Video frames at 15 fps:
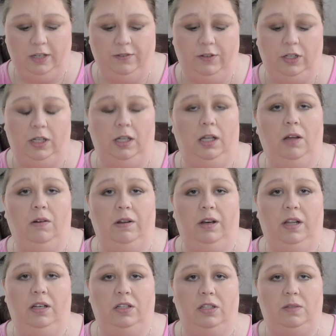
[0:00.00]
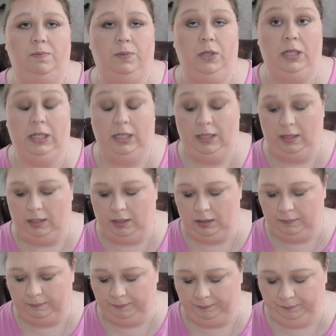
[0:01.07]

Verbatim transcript: you took a coconut and just put it in there.